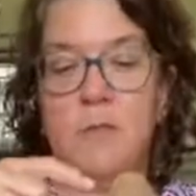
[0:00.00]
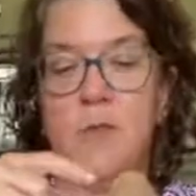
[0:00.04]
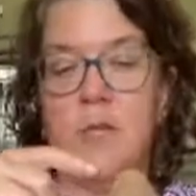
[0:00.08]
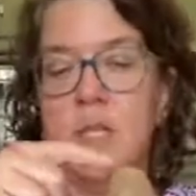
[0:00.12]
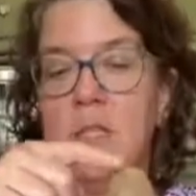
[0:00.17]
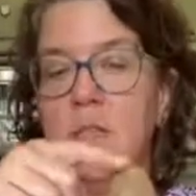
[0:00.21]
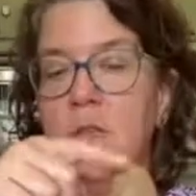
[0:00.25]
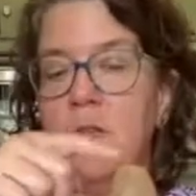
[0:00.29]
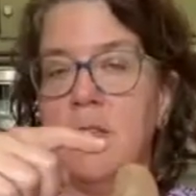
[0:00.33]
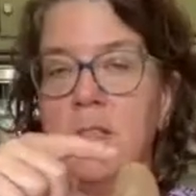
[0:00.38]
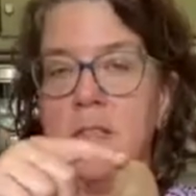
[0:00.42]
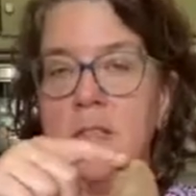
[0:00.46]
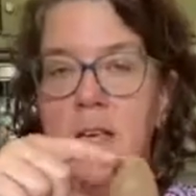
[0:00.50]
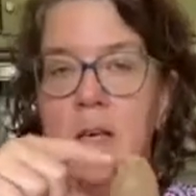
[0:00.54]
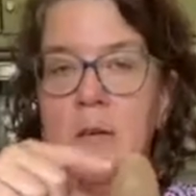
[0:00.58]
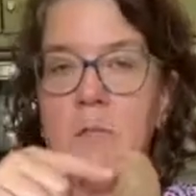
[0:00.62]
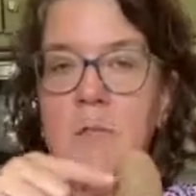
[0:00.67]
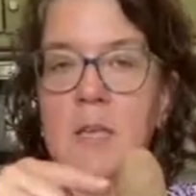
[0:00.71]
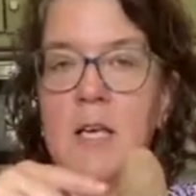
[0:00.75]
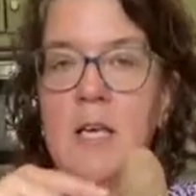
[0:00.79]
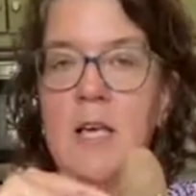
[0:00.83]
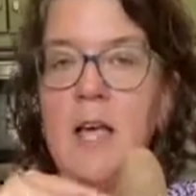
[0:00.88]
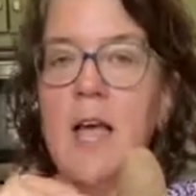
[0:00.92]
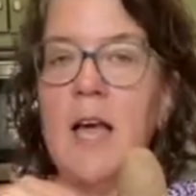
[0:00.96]
We could do the
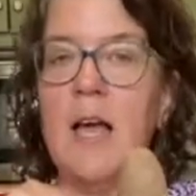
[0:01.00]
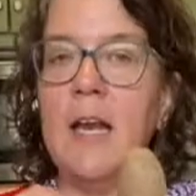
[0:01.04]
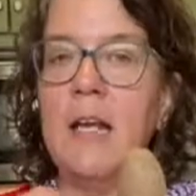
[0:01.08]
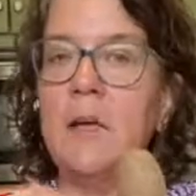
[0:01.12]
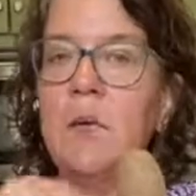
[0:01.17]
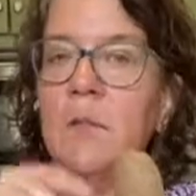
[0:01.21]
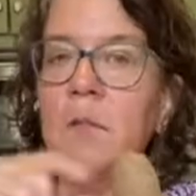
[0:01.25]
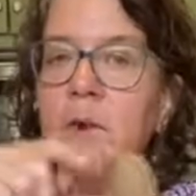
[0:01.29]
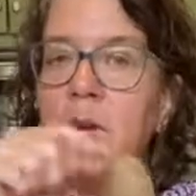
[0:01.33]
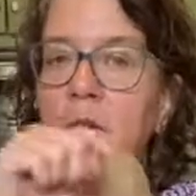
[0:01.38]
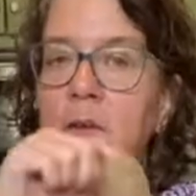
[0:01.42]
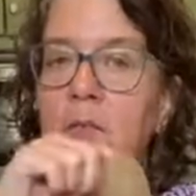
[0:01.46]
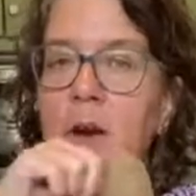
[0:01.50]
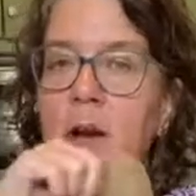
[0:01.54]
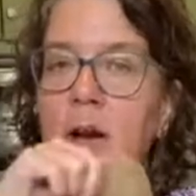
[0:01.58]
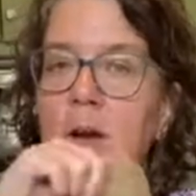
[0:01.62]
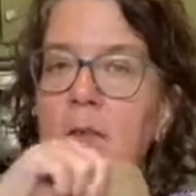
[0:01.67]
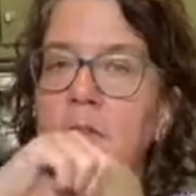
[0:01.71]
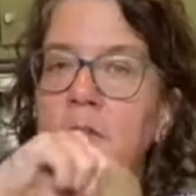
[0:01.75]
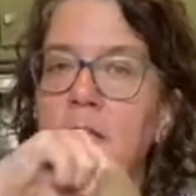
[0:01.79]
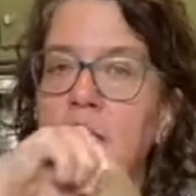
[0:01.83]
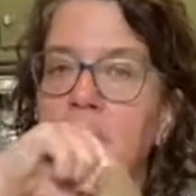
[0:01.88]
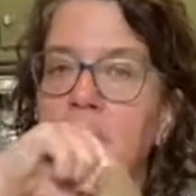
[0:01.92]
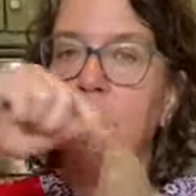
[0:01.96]
same thing anywhere
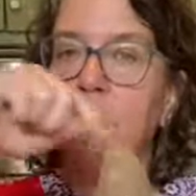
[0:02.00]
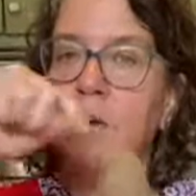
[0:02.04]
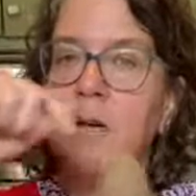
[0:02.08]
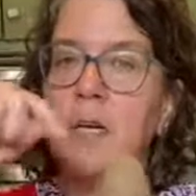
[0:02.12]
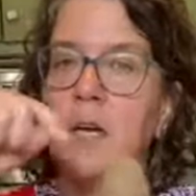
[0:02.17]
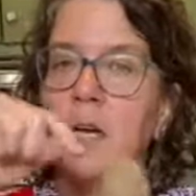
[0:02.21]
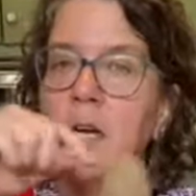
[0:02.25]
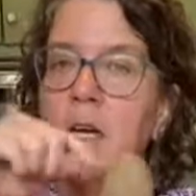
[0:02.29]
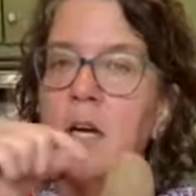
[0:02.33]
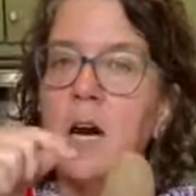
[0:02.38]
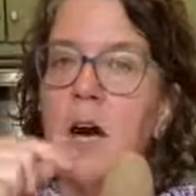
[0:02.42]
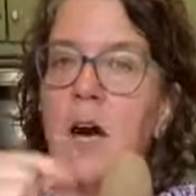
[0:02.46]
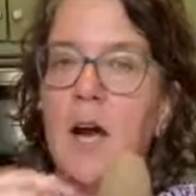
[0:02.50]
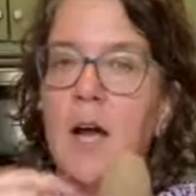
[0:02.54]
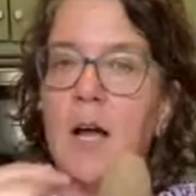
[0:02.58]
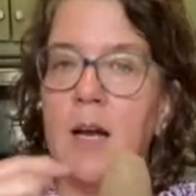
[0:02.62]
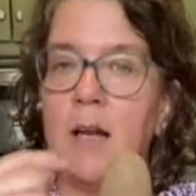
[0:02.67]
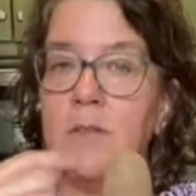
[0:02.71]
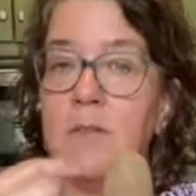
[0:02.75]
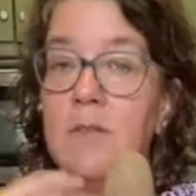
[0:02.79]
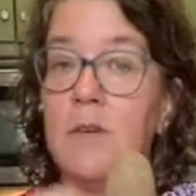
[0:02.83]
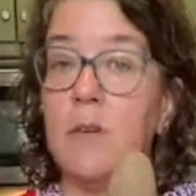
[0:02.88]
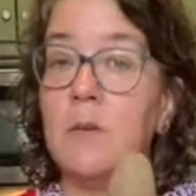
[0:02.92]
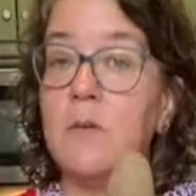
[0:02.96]
around We could cut,
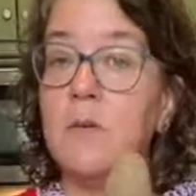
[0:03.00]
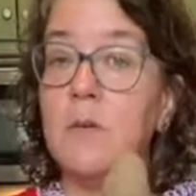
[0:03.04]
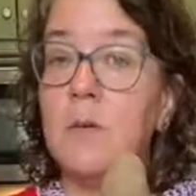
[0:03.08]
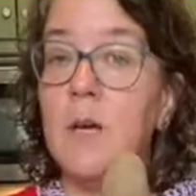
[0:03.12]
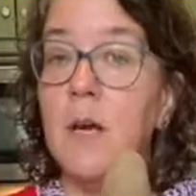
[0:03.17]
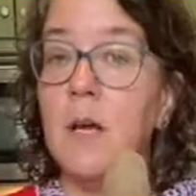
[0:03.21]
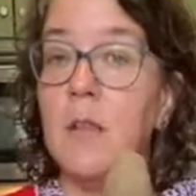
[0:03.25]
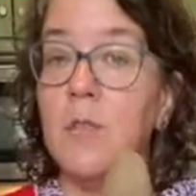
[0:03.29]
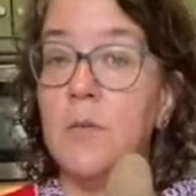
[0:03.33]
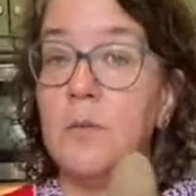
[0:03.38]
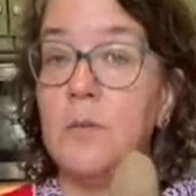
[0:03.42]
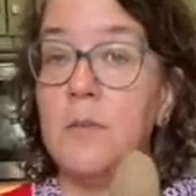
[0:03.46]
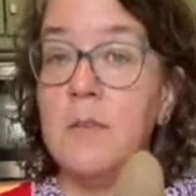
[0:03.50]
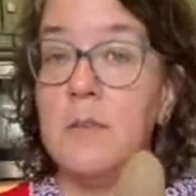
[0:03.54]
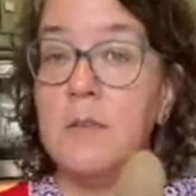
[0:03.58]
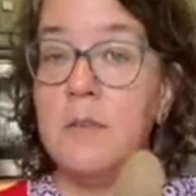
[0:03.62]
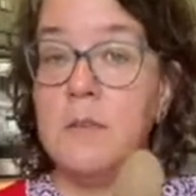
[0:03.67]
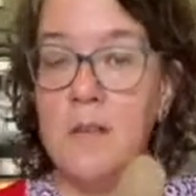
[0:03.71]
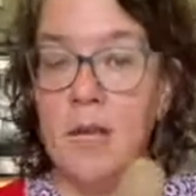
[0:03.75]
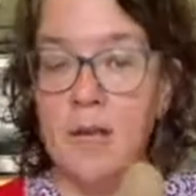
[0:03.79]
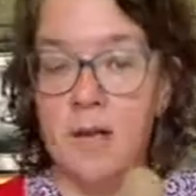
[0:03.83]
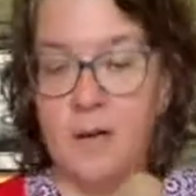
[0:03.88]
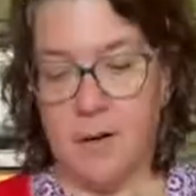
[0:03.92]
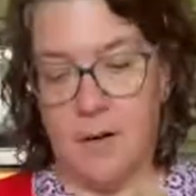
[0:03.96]
as long as we cut through the
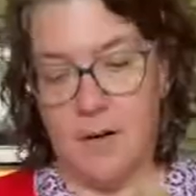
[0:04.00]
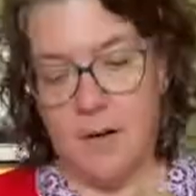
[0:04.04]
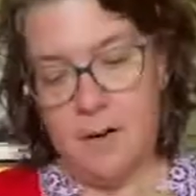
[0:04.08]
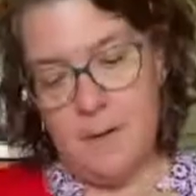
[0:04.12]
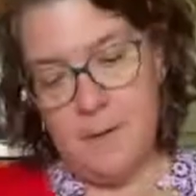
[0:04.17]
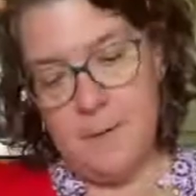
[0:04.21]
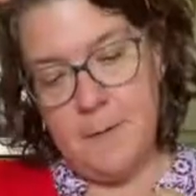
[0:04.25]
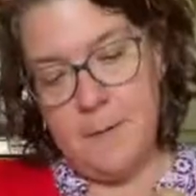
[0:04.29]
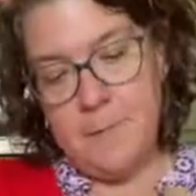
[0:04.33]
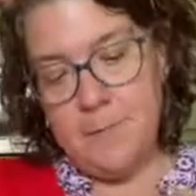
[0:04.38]
center.